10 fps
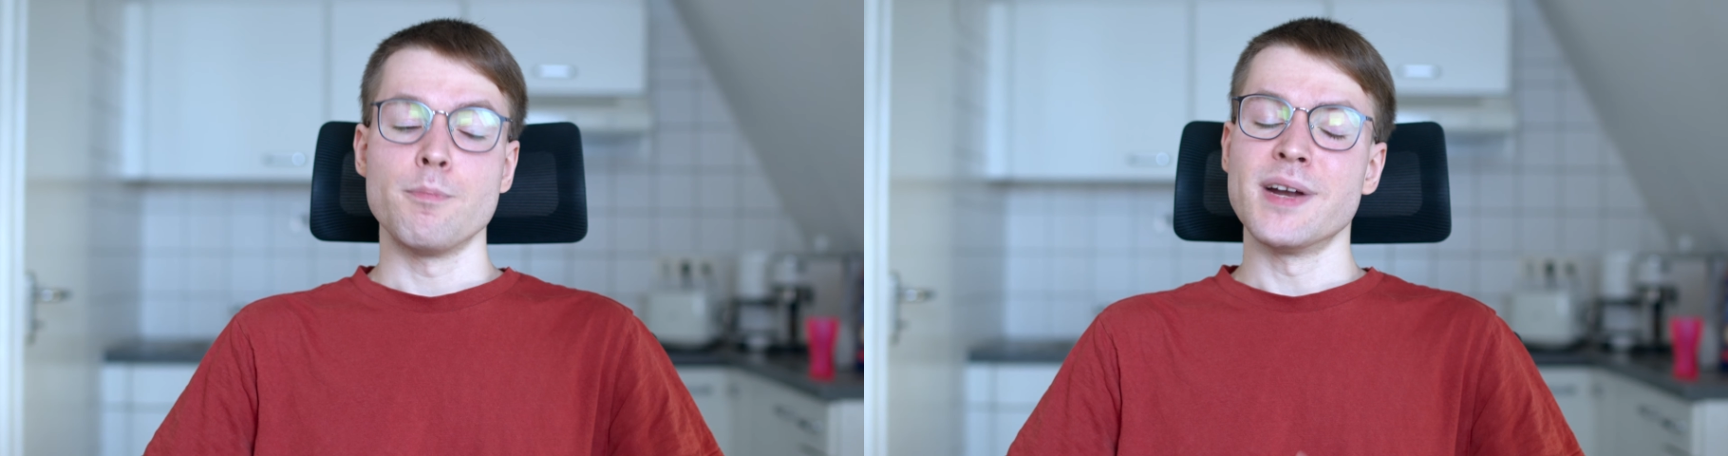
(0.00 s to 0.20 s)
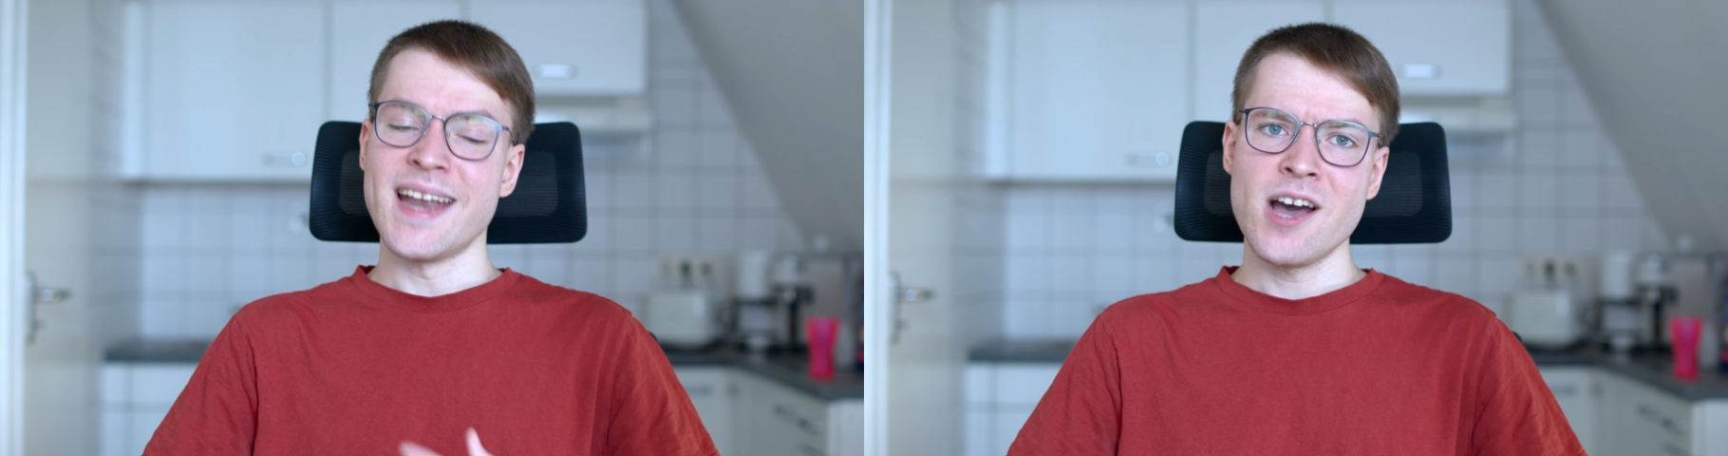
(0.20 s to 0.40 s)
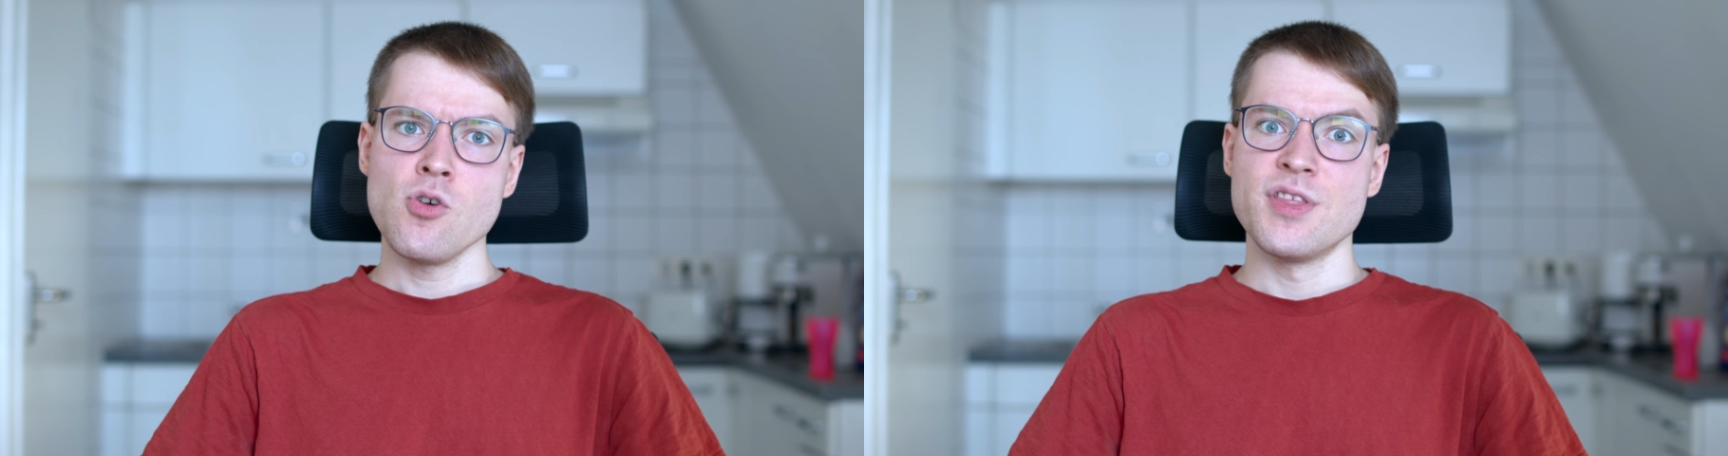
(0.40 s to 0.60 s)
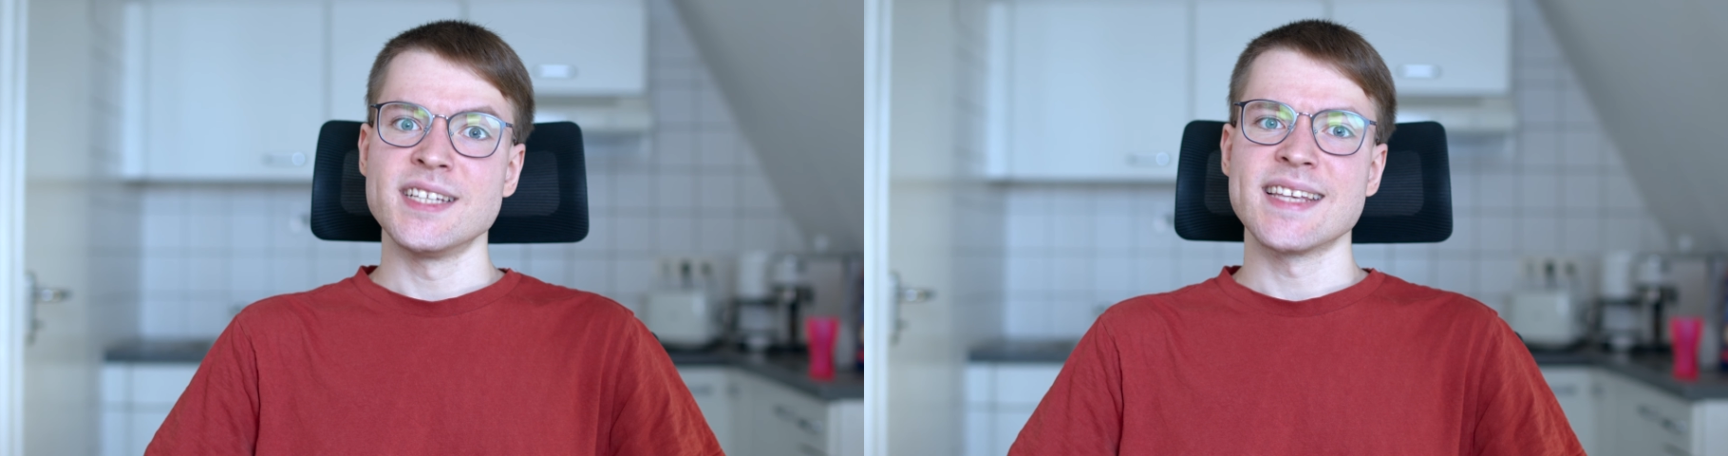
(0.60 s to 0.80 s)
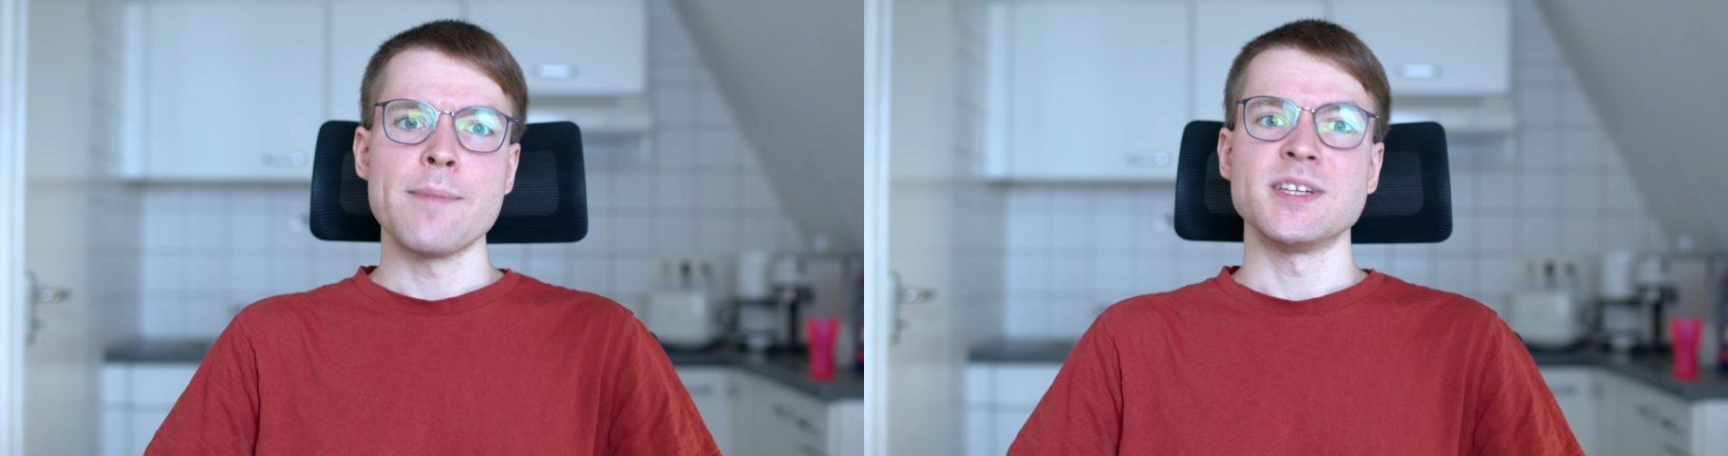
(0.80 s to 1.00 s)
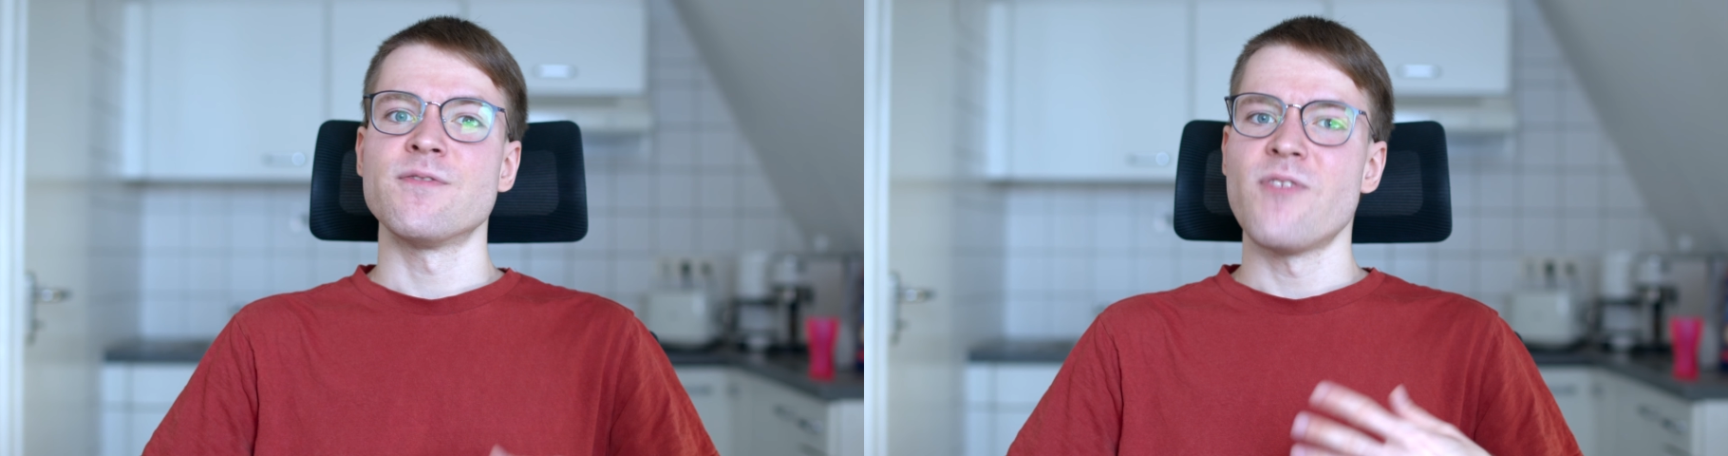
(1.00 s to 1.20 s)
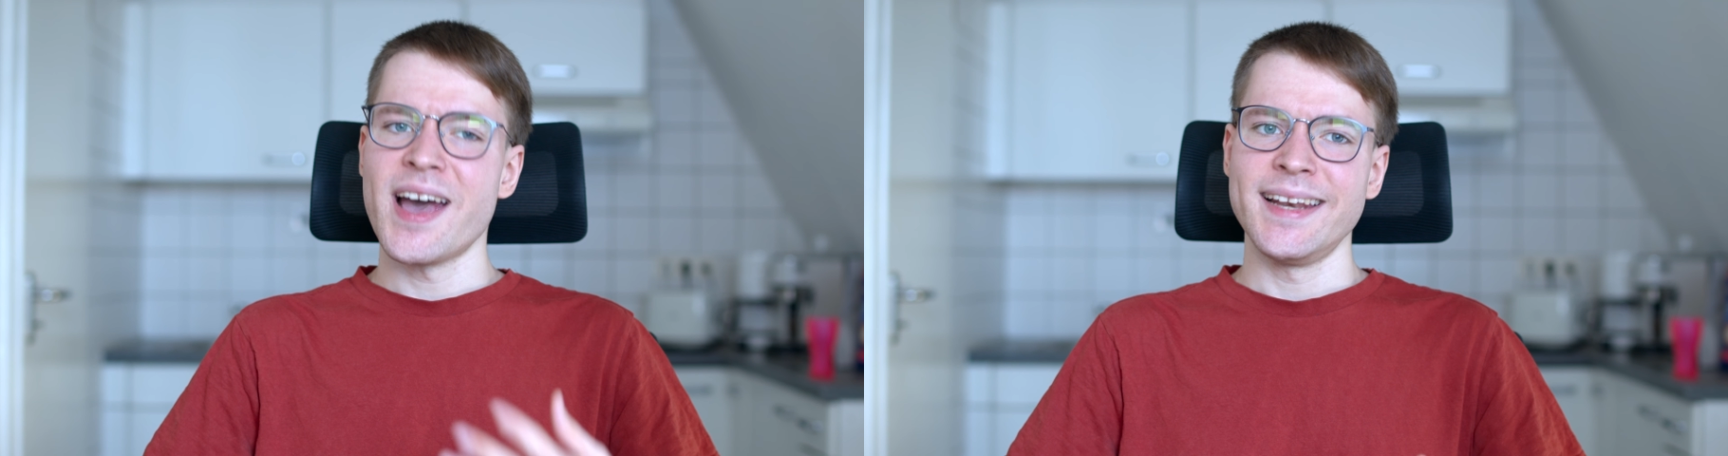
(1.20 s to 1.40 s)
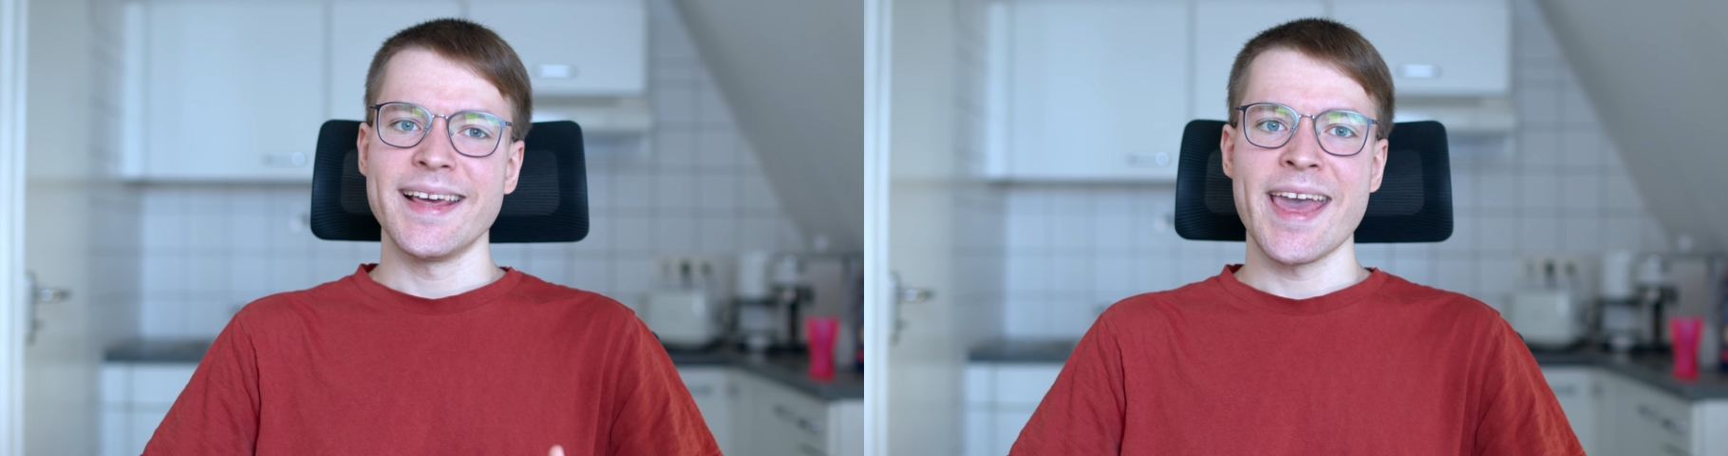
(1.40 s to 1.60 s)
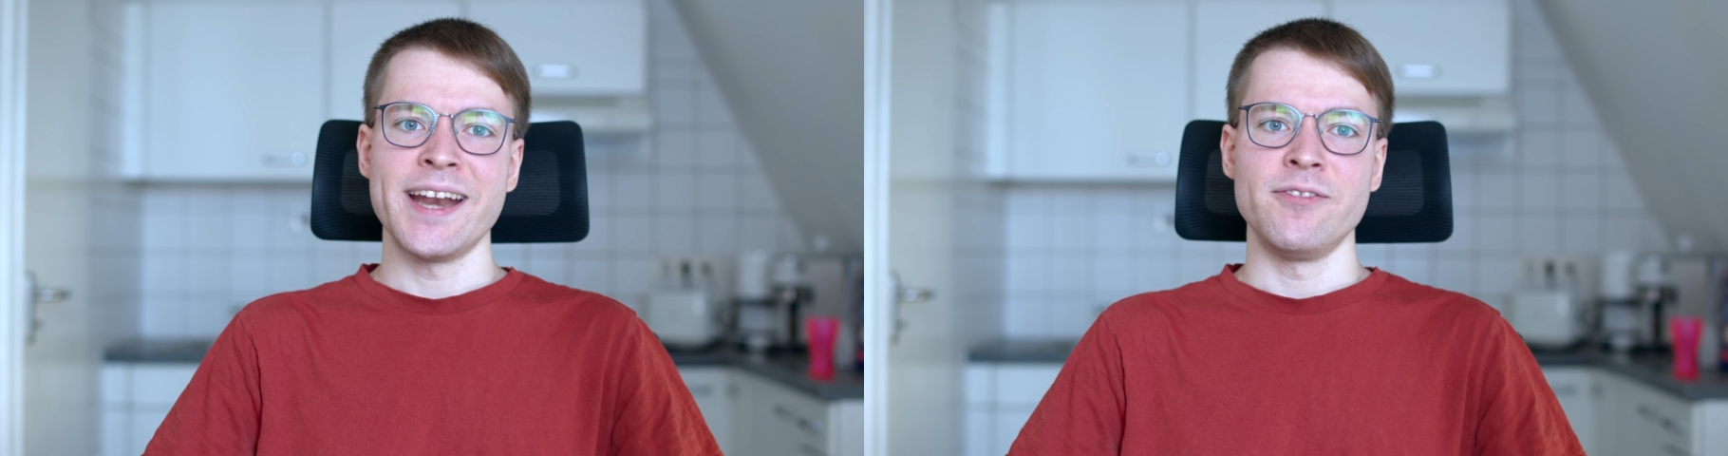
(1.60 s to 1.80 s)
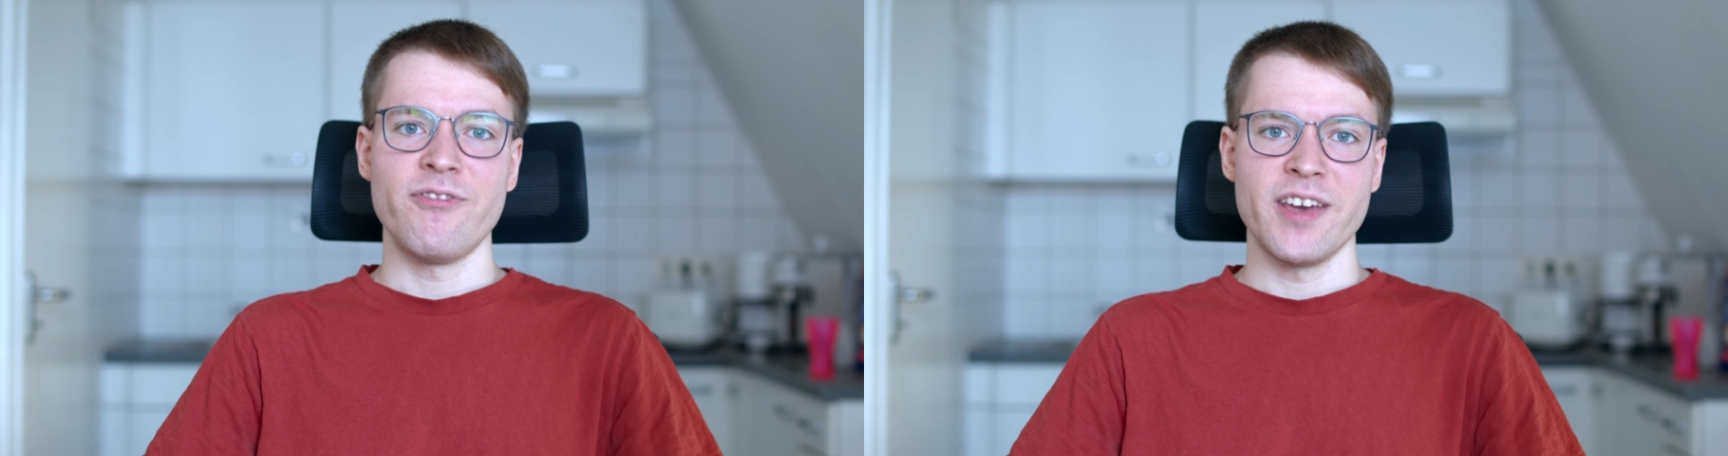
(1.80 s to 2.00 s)
But now, this gap is finally
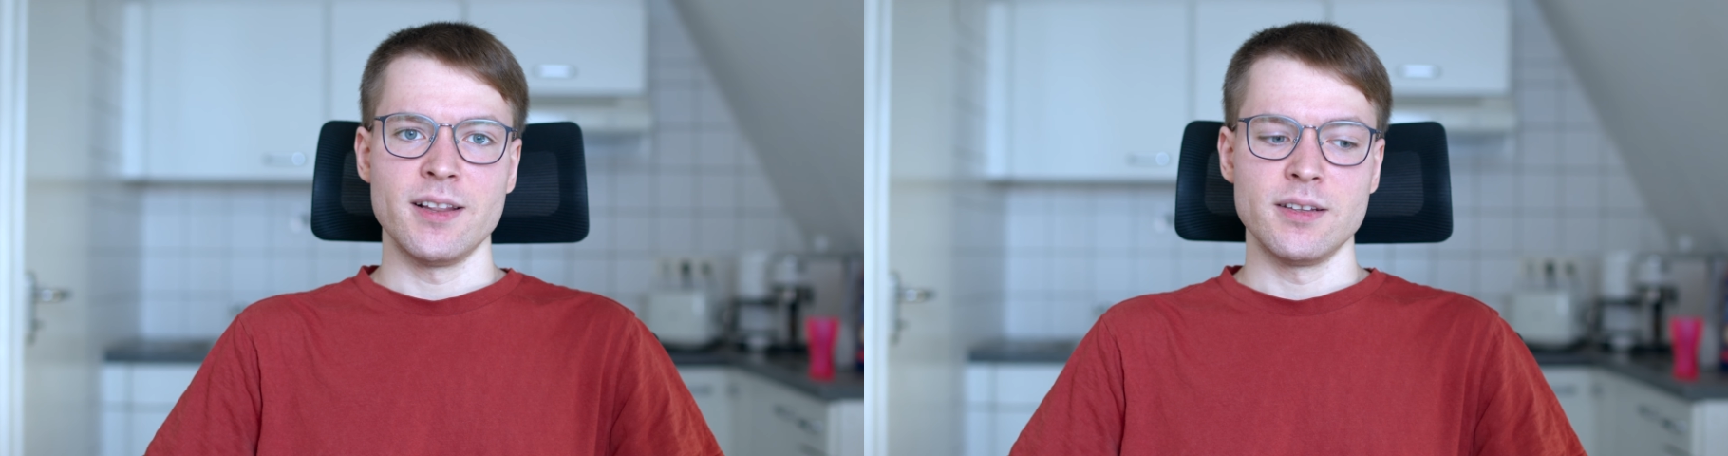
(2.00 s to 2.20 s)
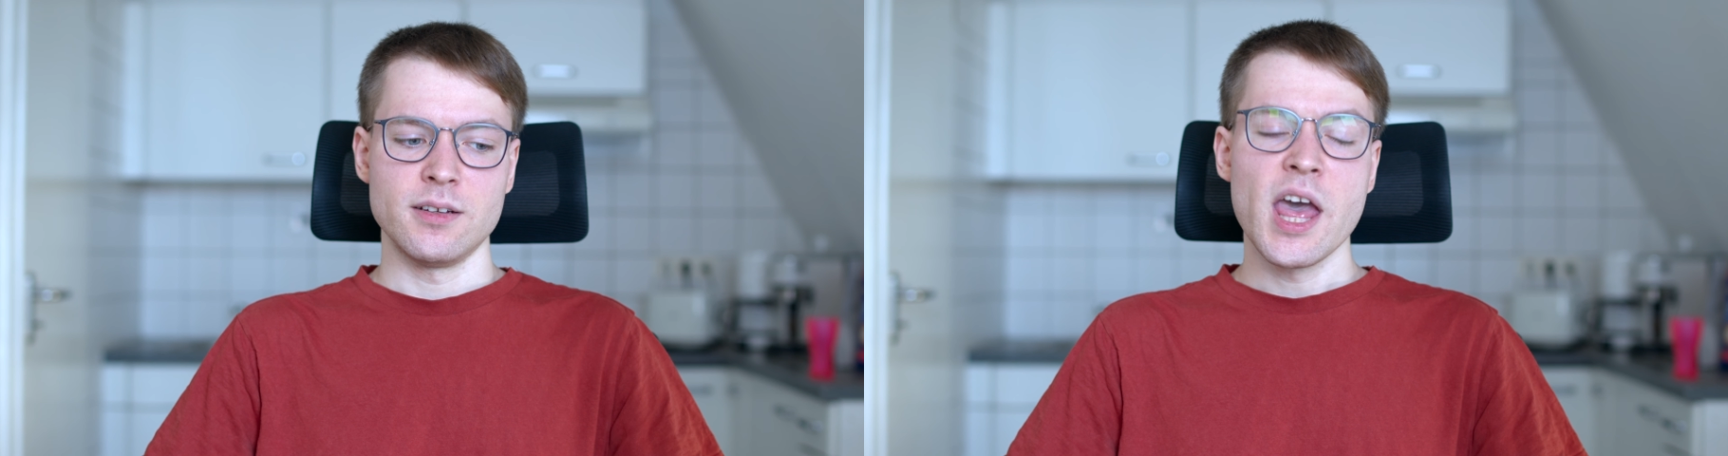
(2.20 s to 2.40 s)
getting filled.